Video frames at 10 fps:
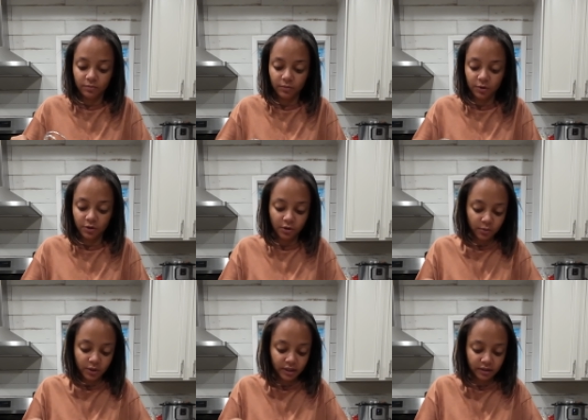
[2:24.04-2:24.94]
You don't
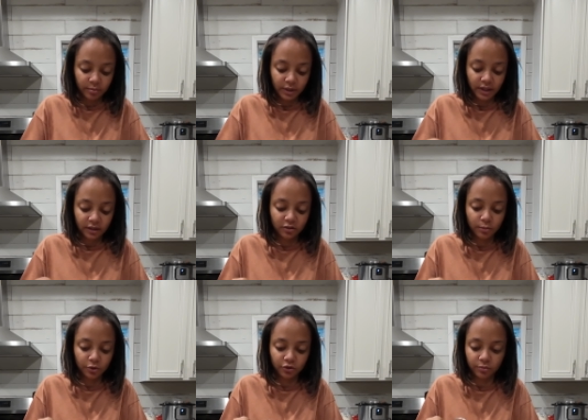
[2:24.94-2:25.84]
want it to be like
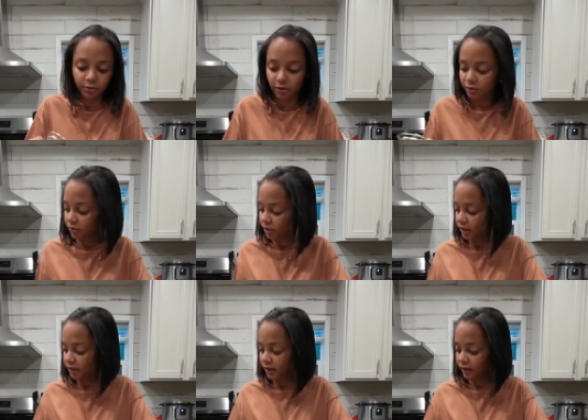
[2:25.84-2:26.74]
super smooth or
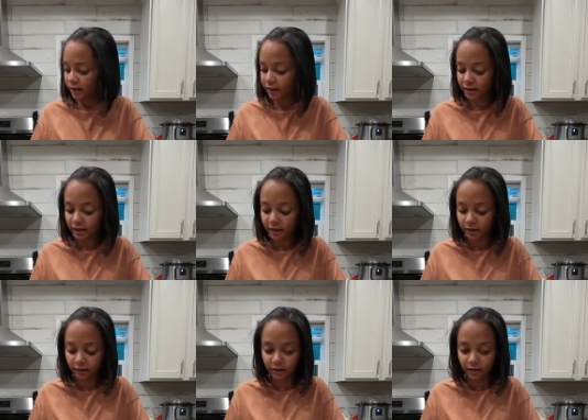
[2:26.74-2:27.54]
anything like that.